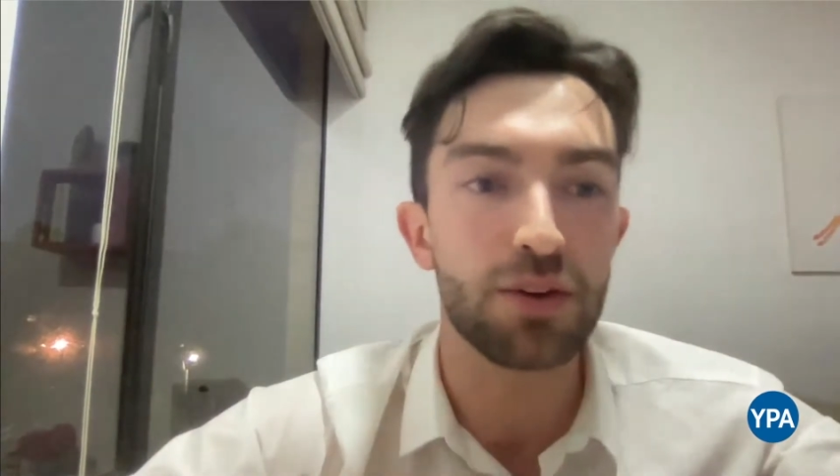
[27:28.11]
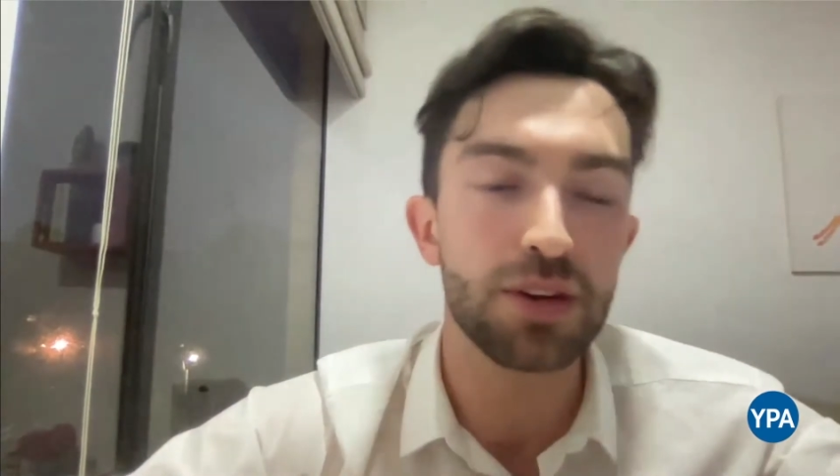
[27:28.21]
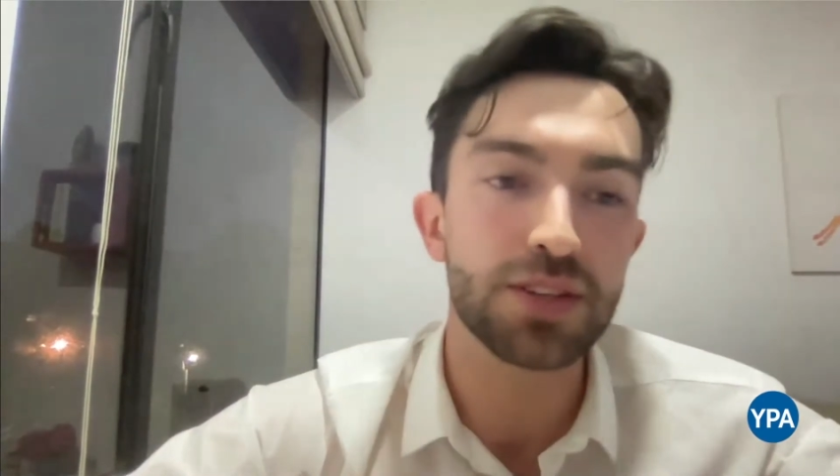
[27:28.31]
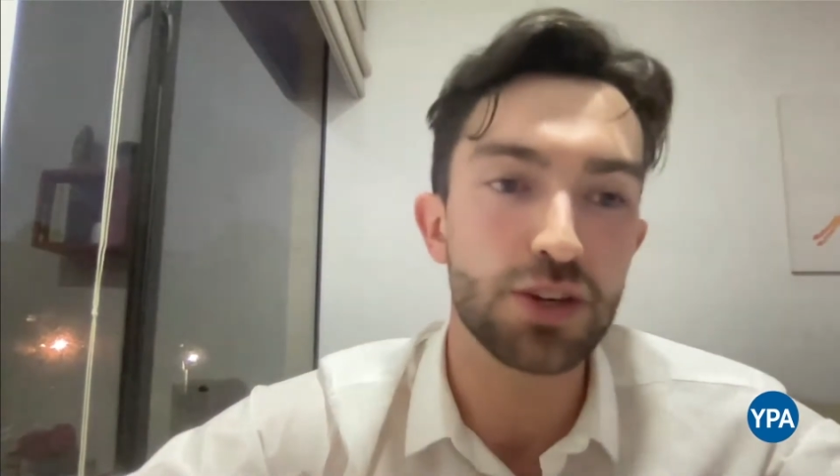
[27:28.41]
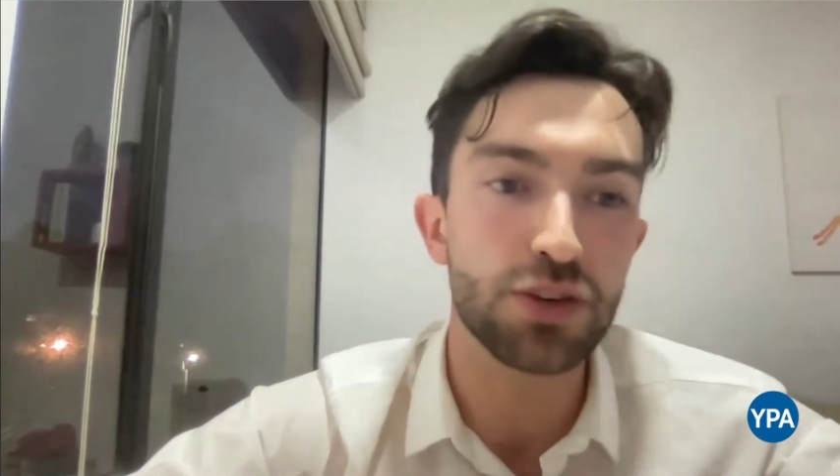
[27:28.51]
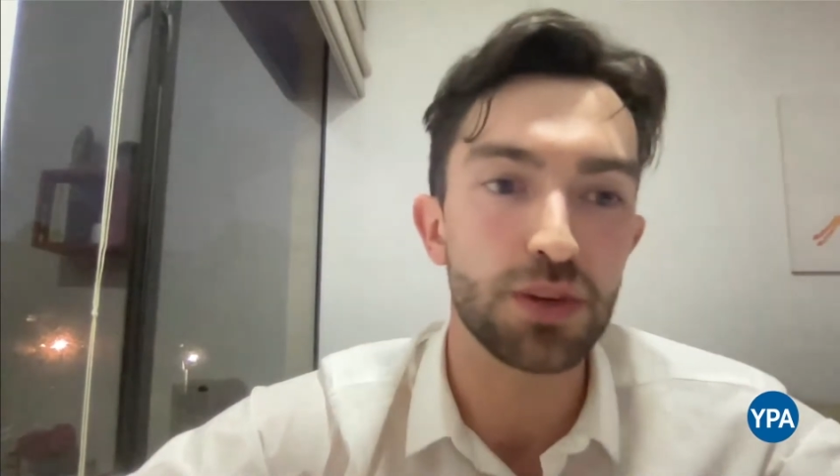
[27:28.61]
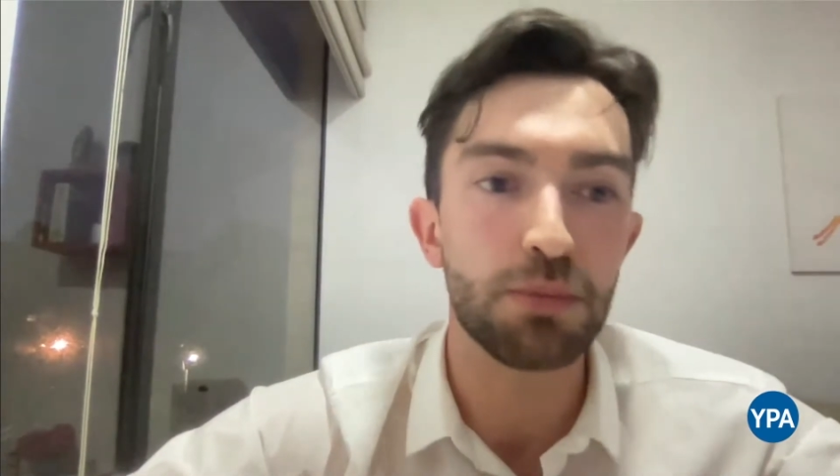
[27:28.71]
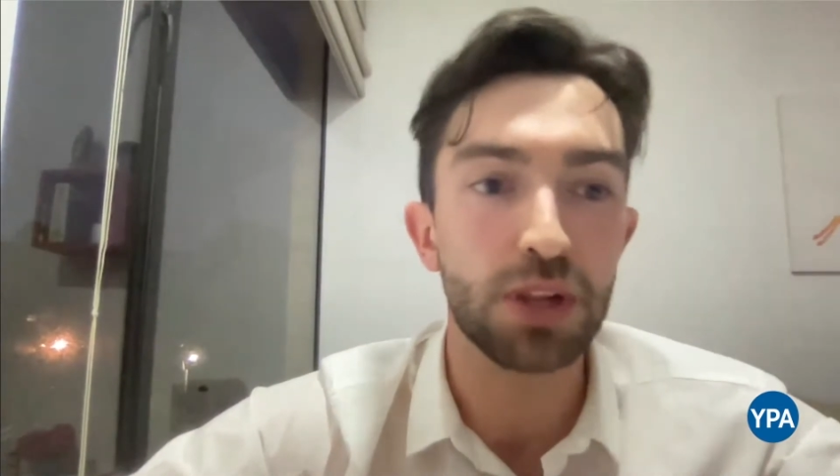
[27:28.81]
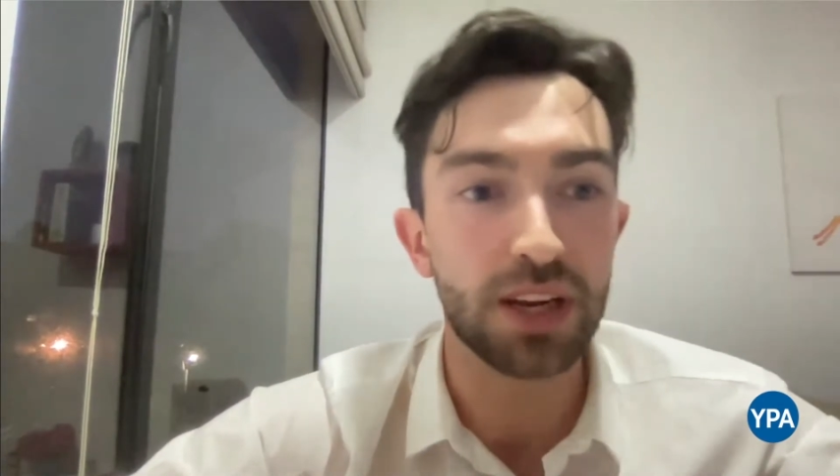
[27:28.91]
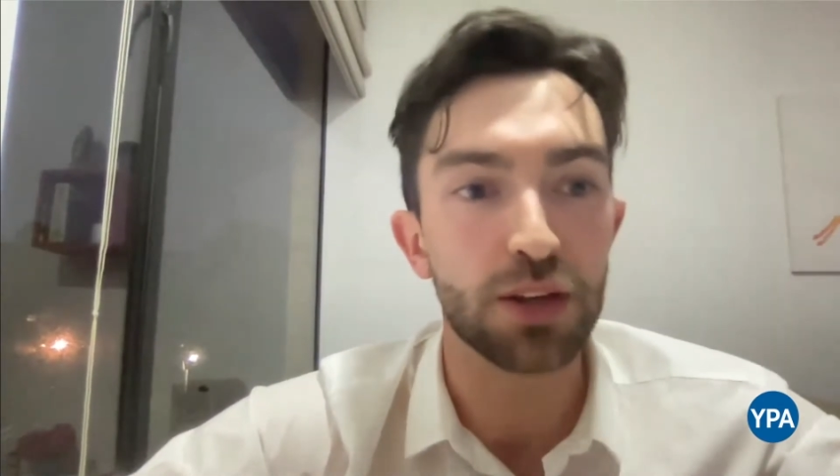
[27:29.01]
or essentially
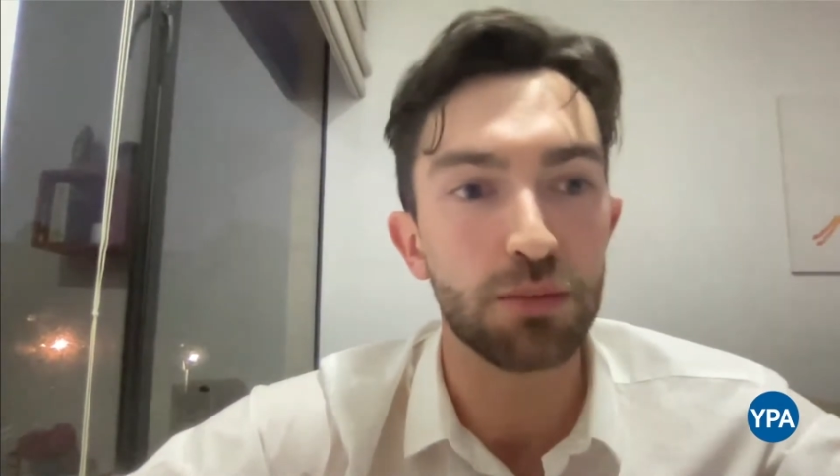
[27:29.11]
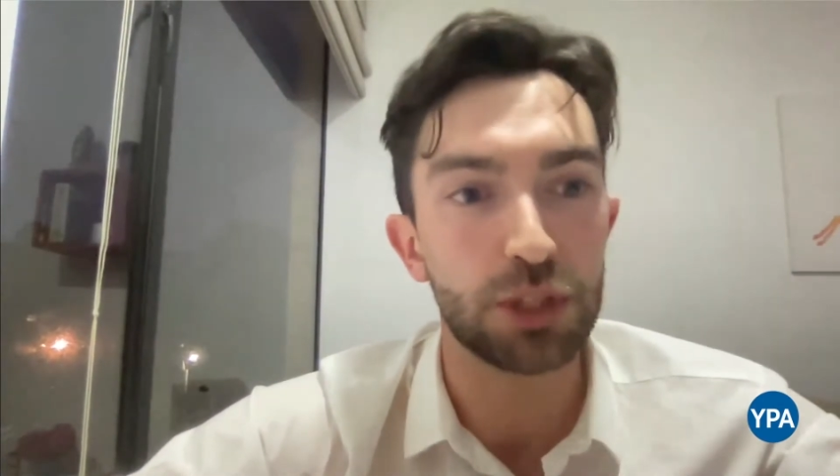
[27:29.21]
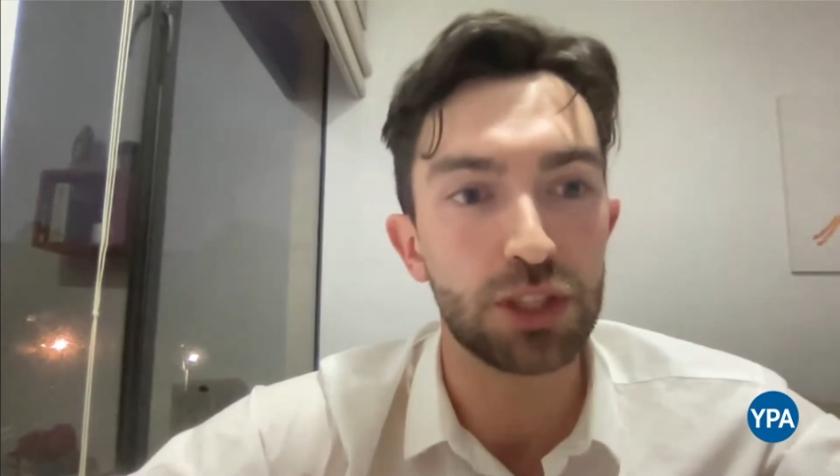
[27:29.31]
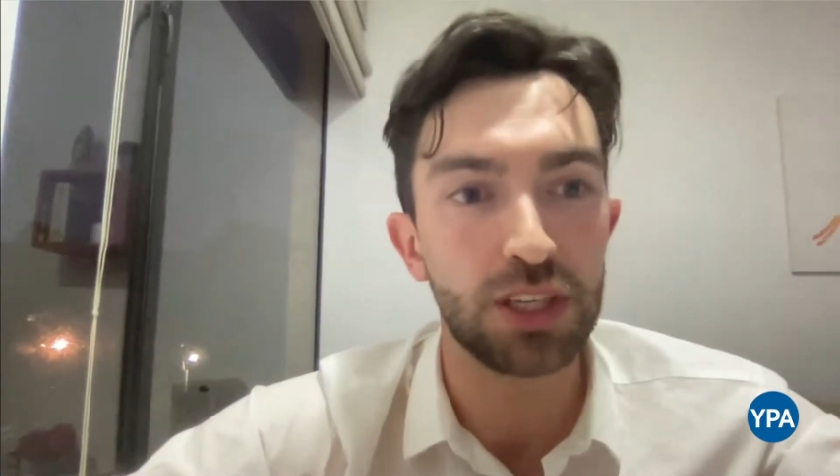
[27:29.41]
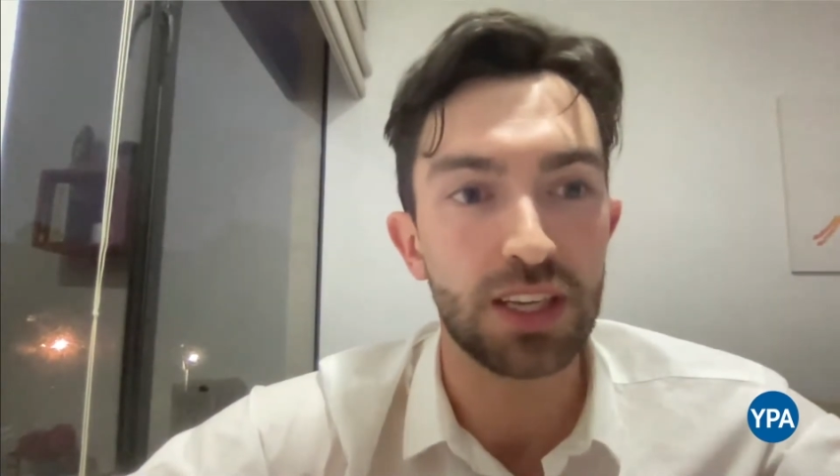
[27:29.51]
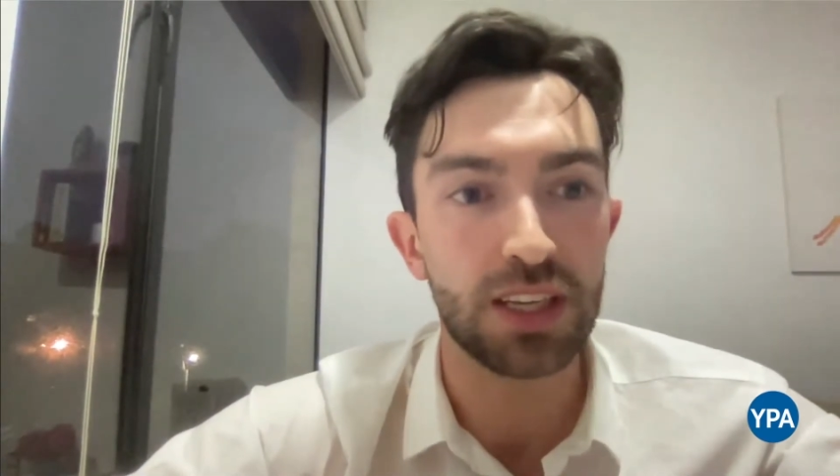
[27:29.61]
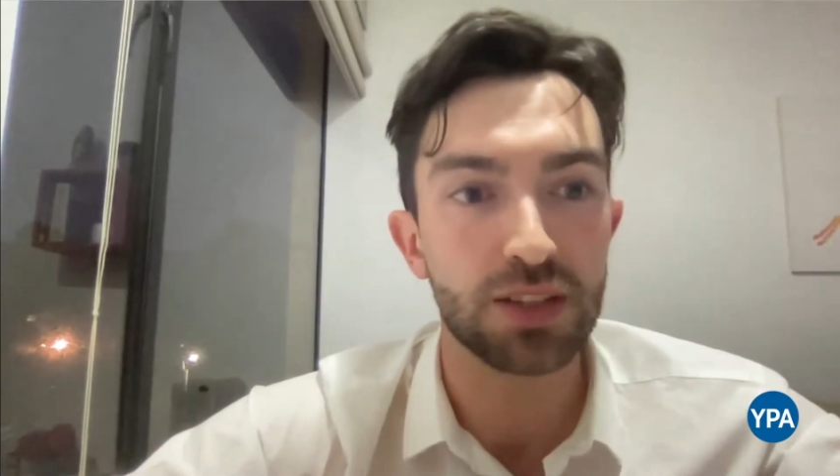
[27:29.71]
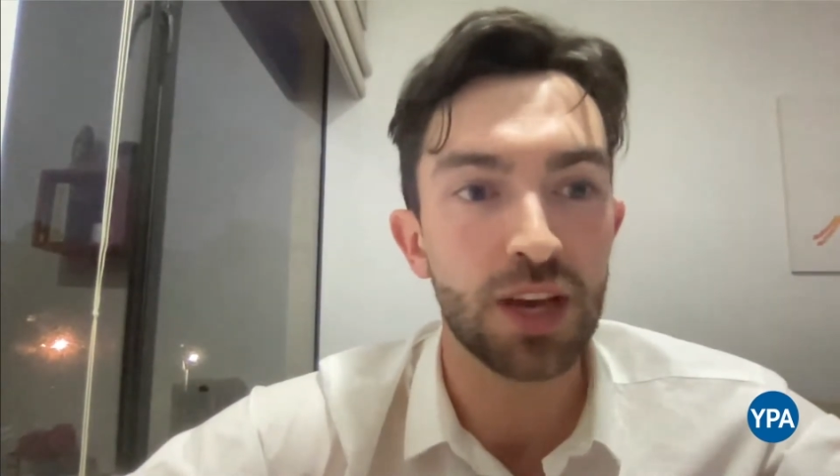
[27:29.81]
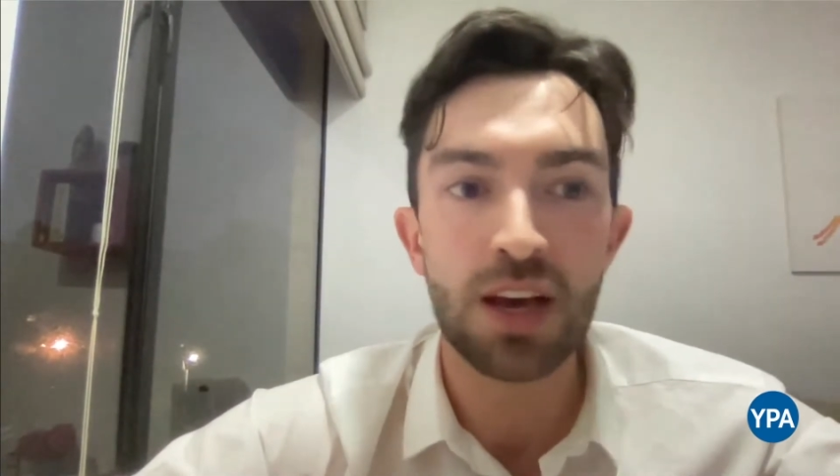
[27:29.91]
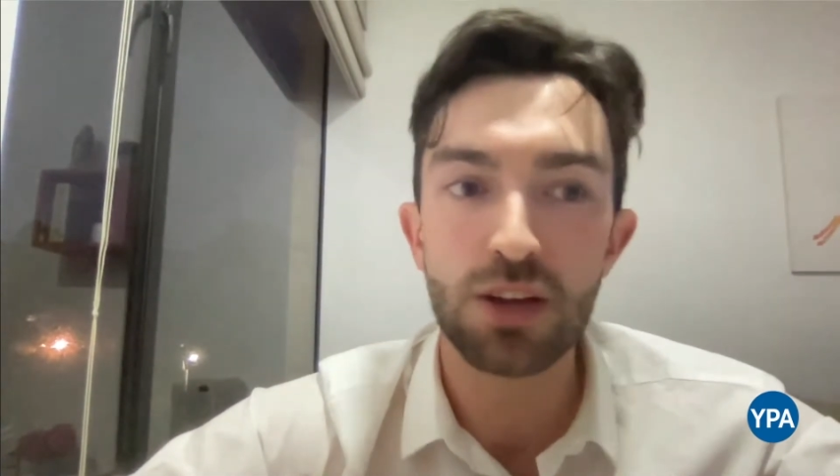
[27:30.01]
political machines,